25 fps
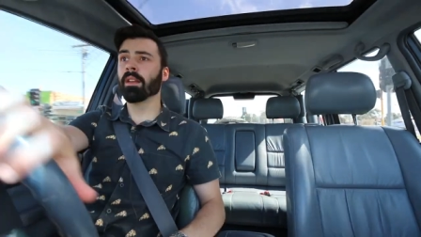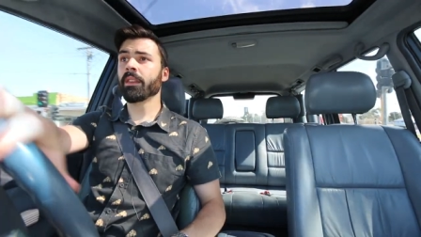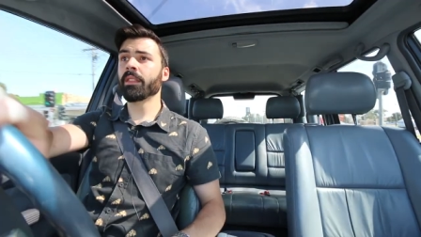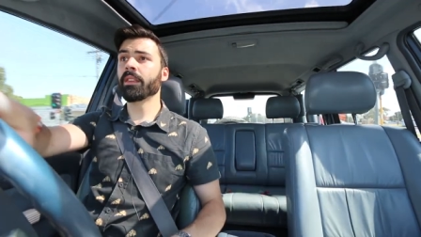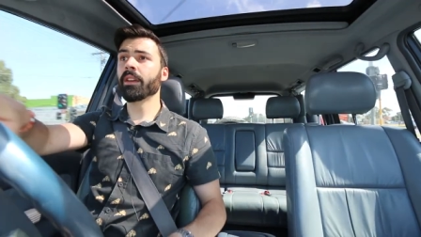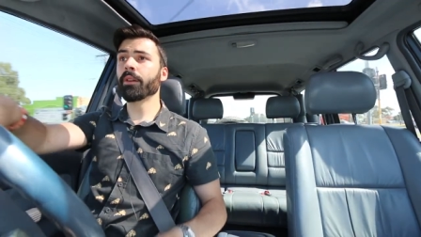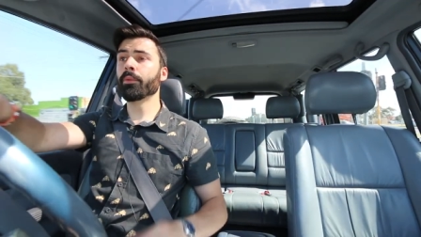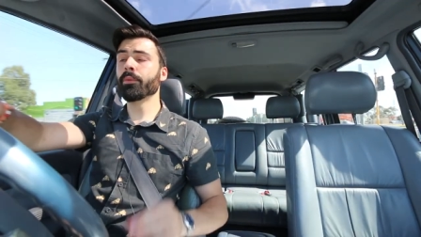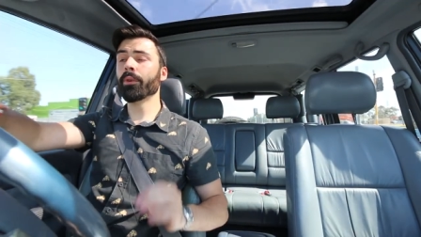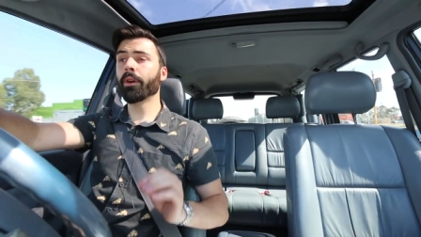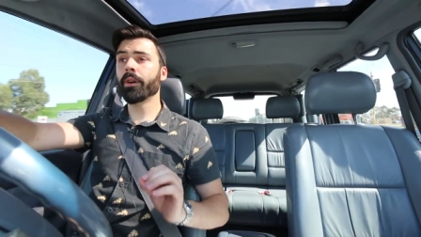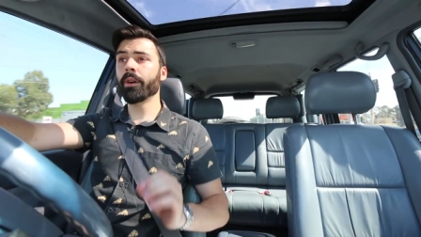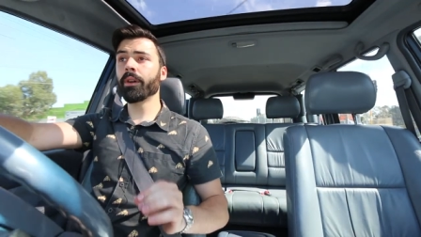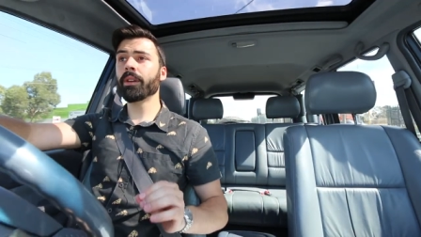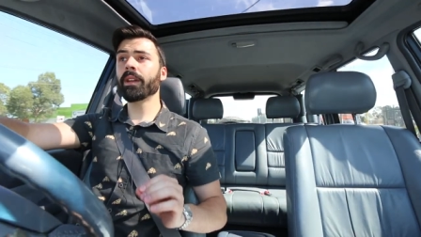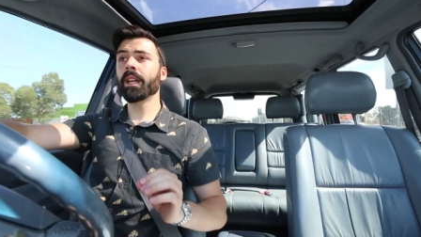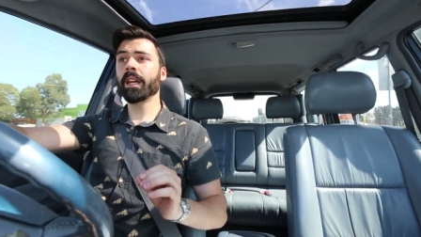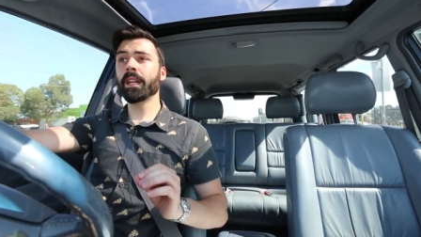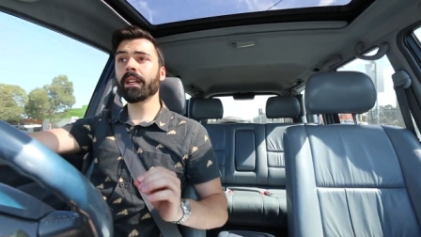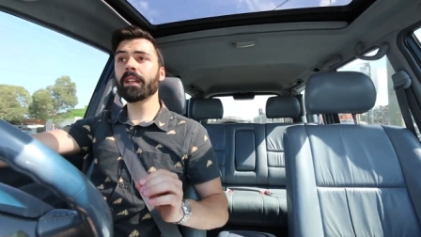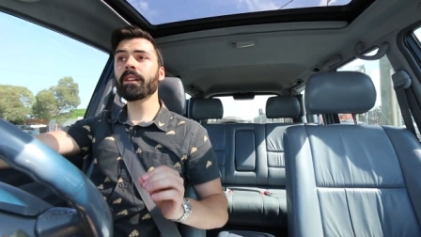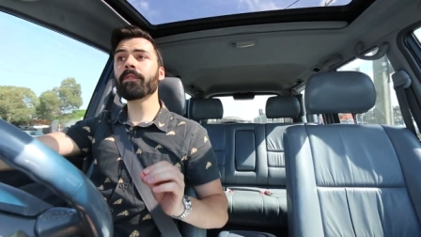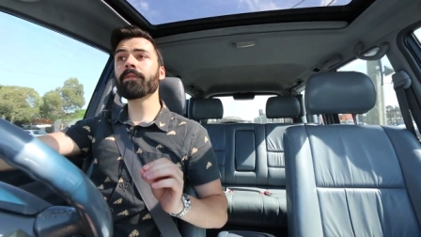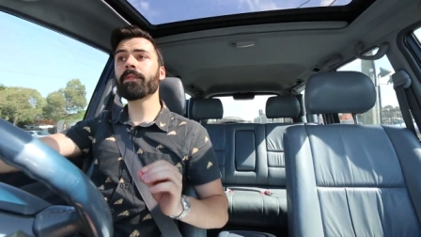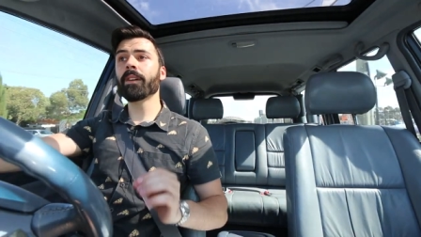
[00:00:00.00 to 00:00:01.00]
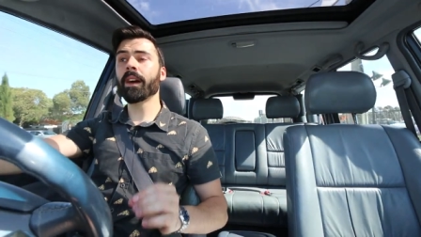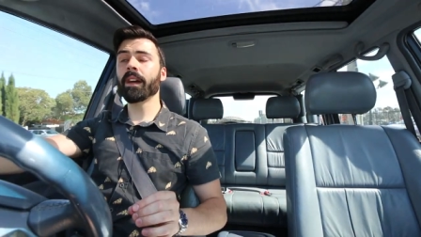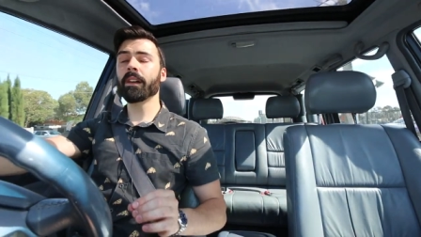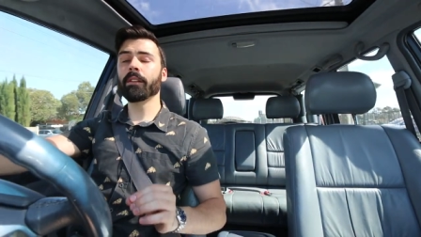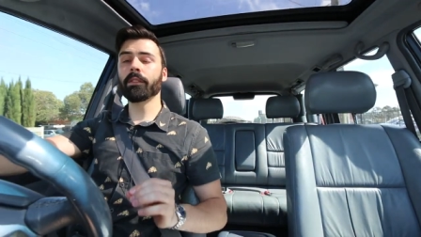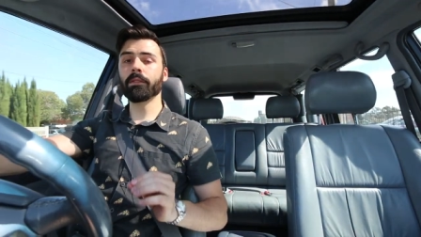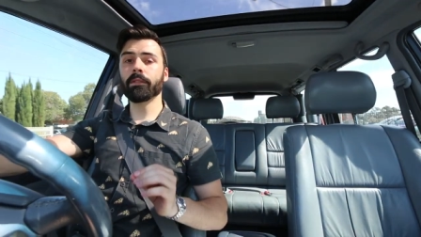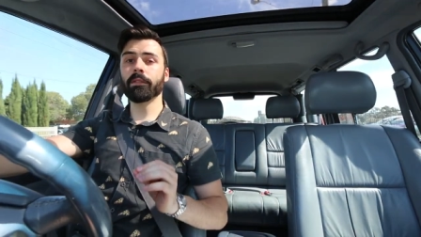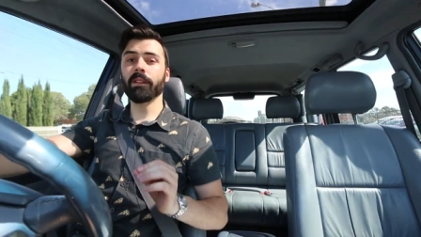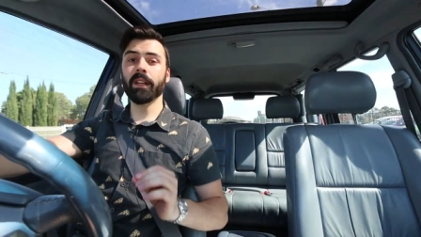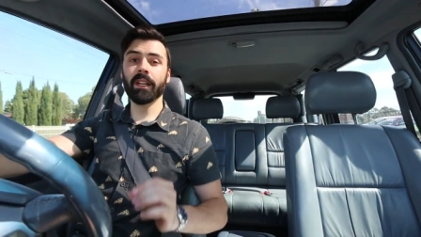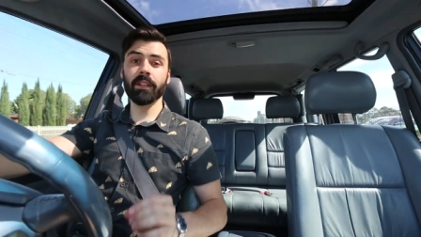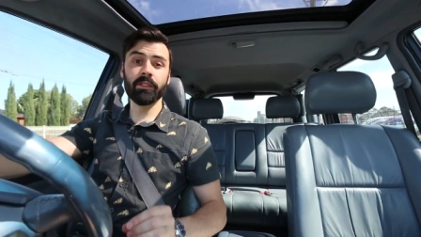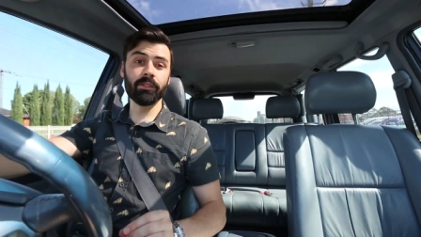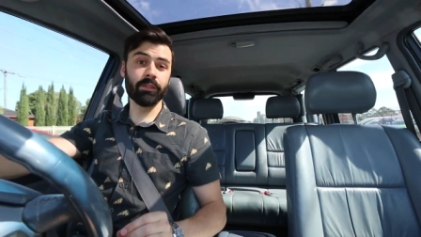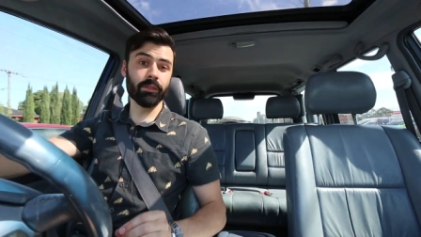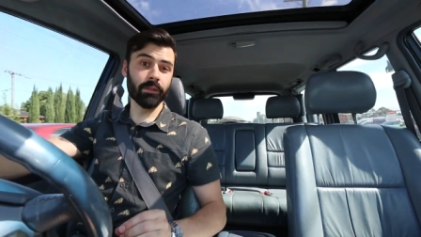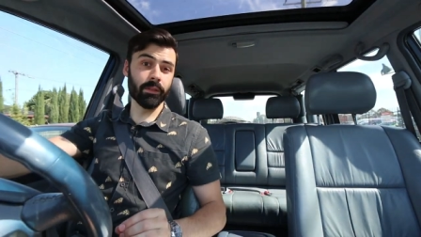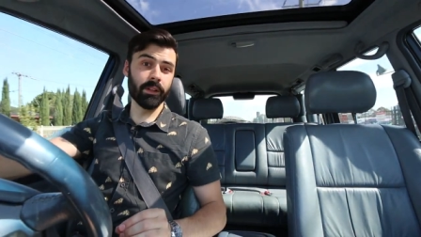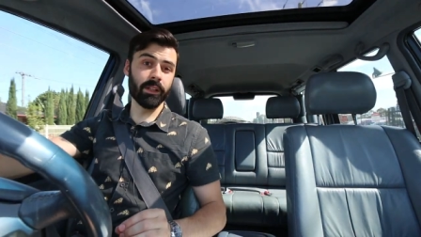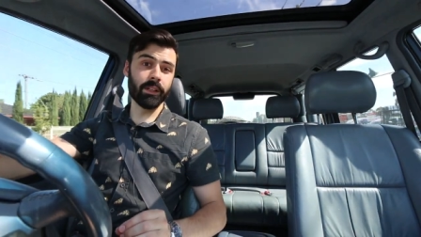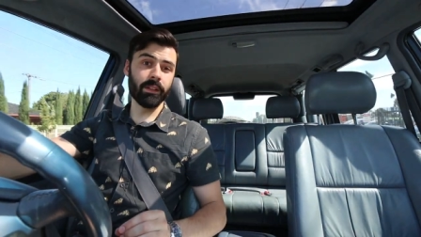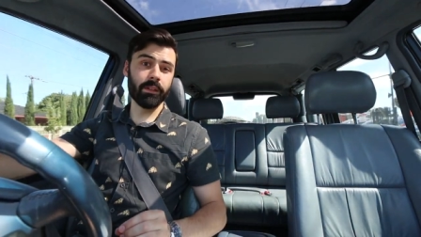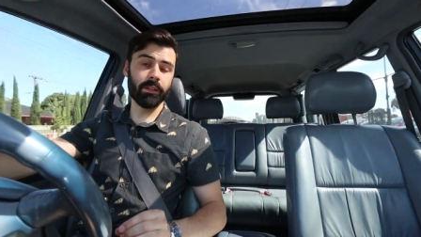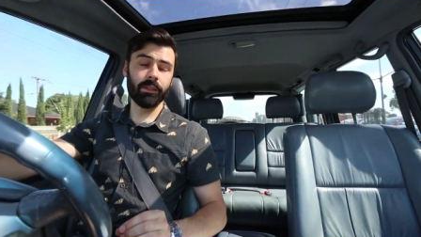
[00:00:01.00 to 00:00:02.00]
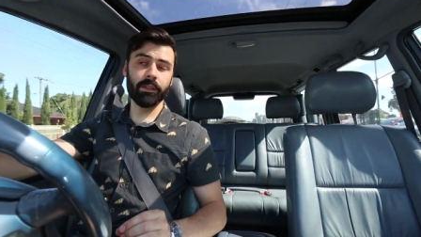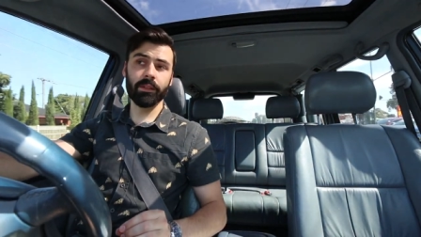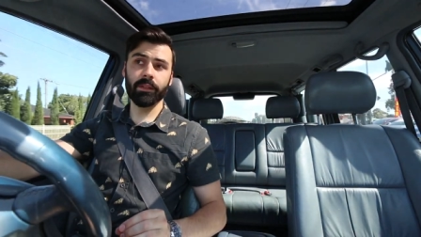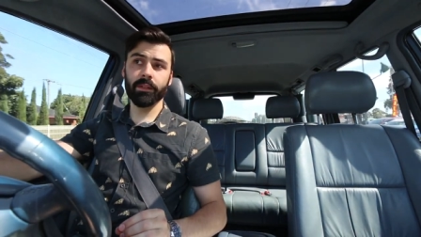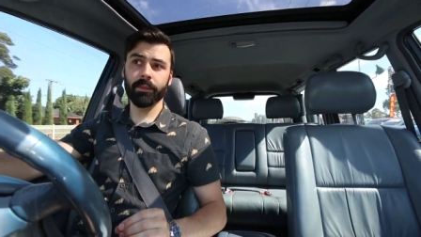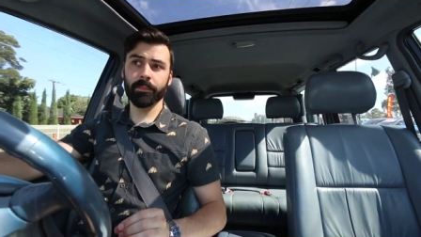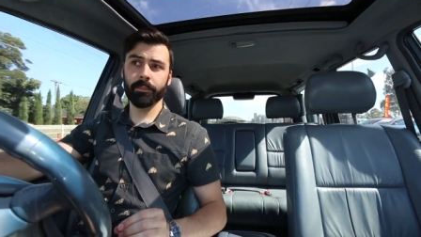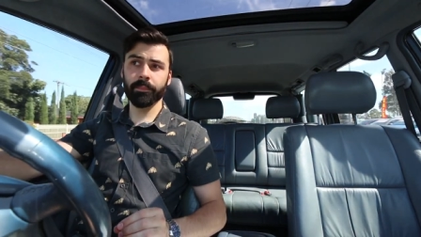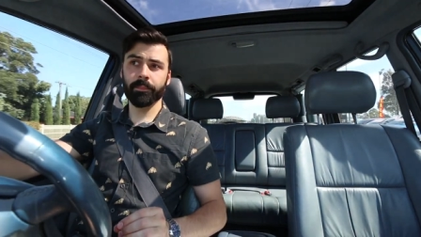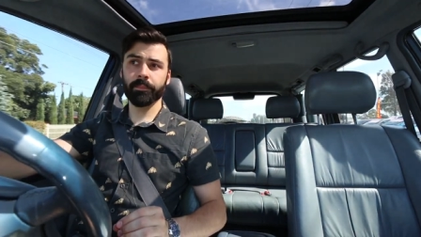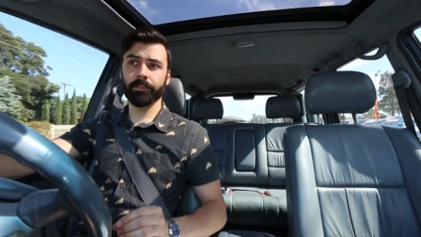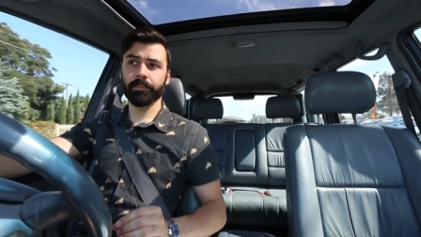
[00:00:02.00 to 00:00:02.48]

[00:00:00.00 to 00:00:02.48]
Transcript: there weren't any fatal injuries.